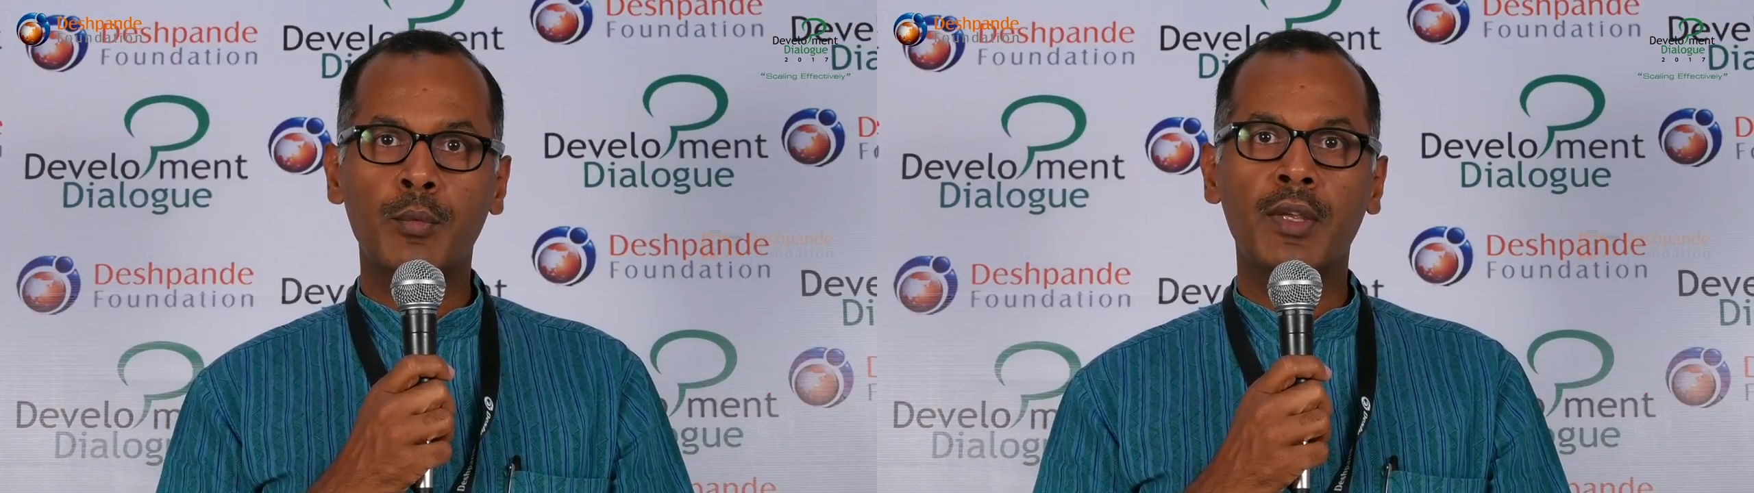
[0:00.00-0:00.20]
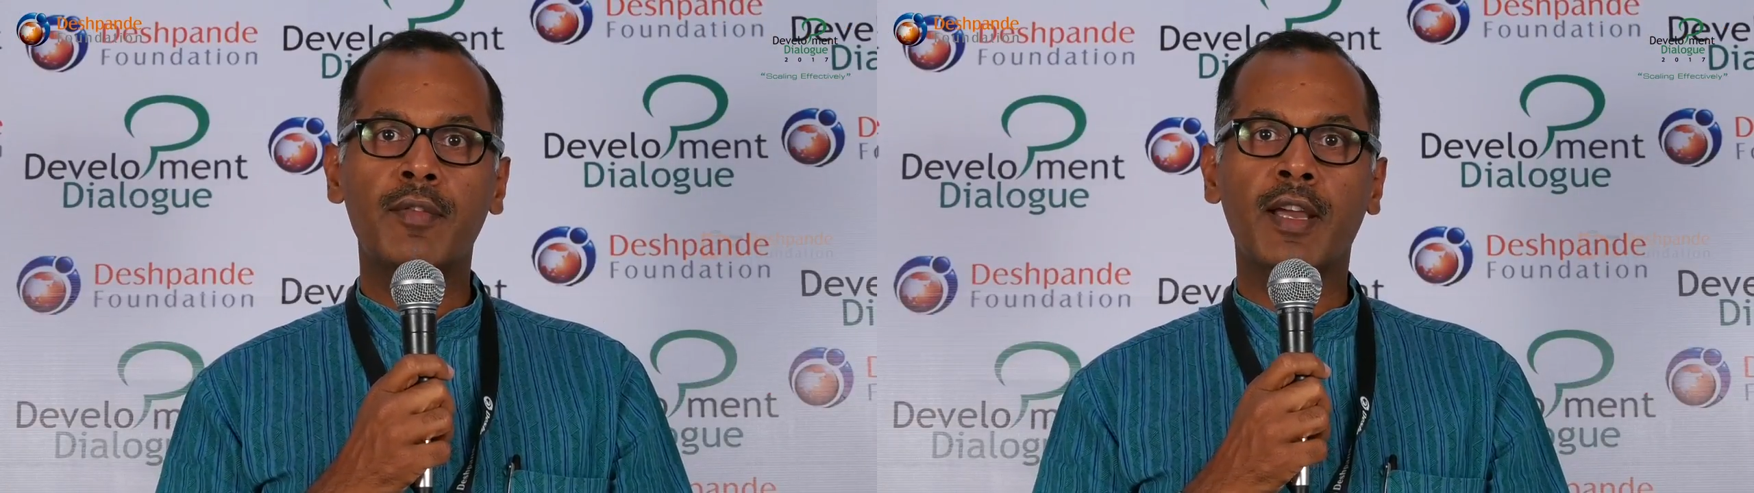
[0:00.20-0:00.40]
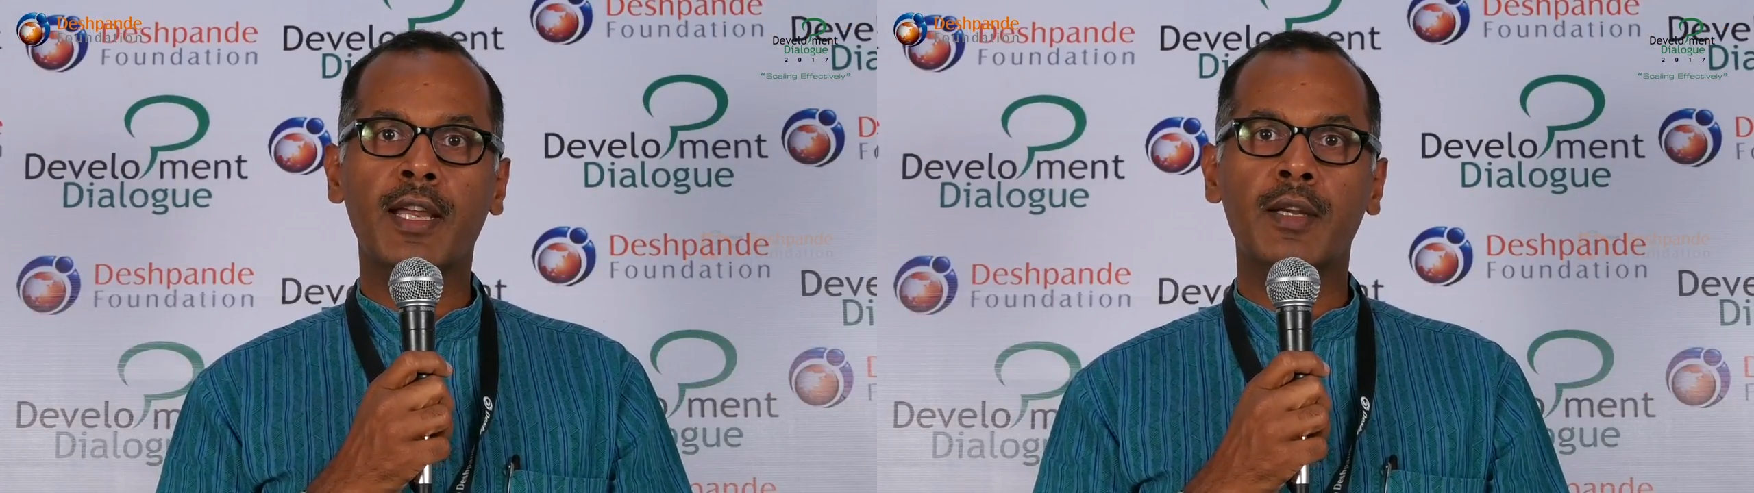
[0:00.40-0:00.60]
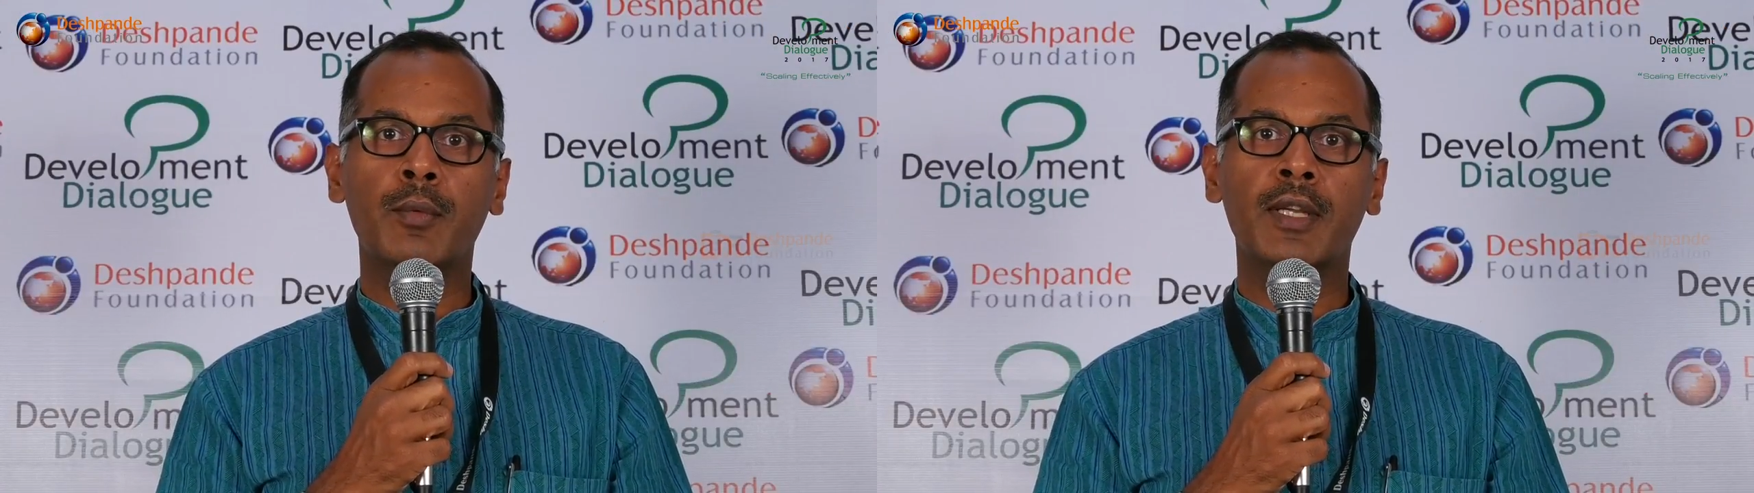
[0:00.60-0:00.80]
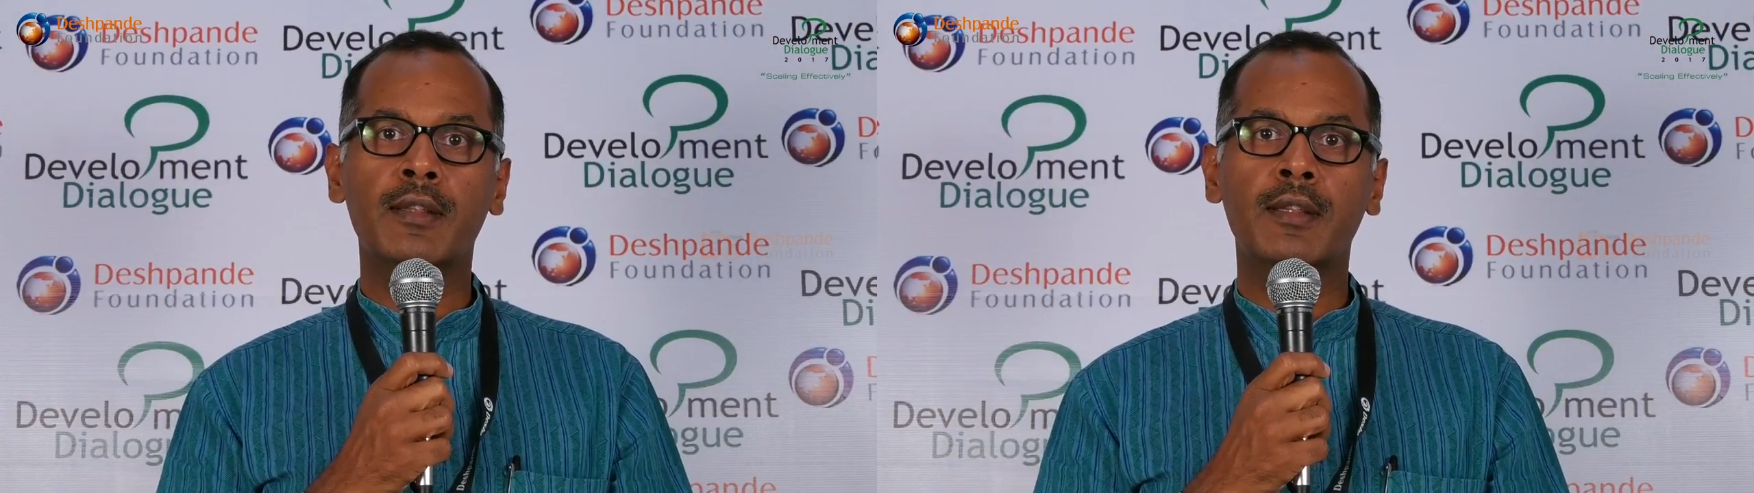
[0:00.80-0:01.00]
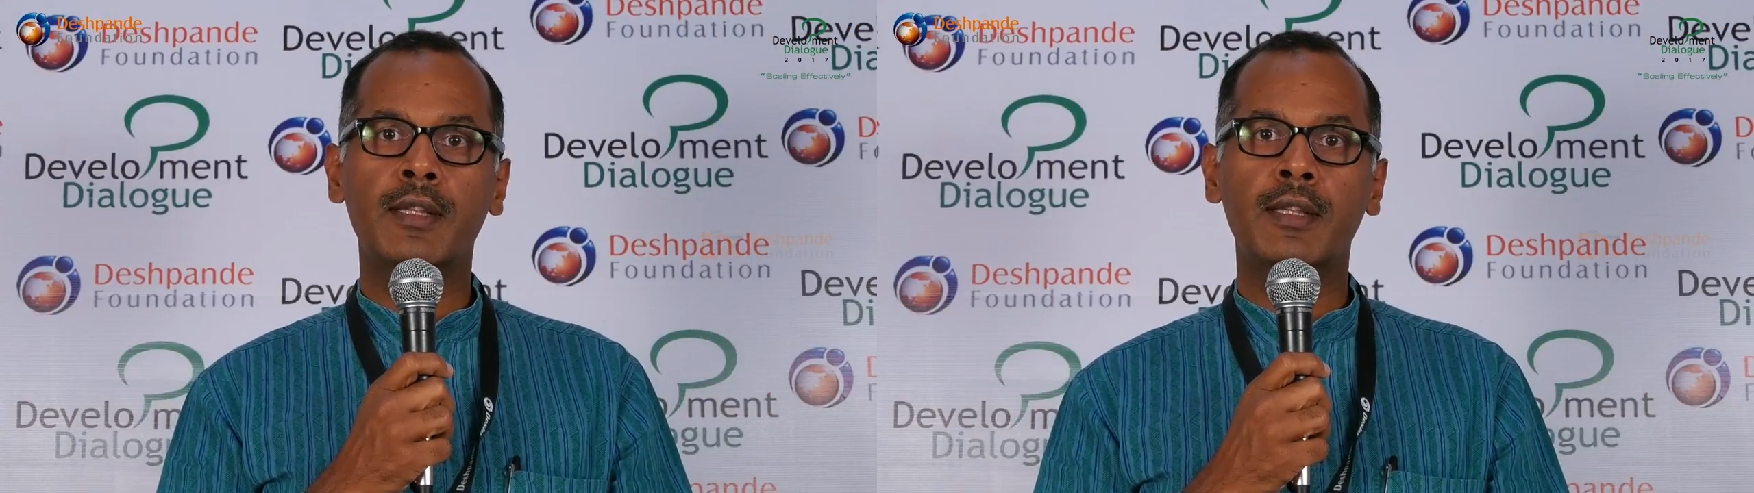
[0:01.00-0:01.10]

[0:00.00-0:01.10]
we've had with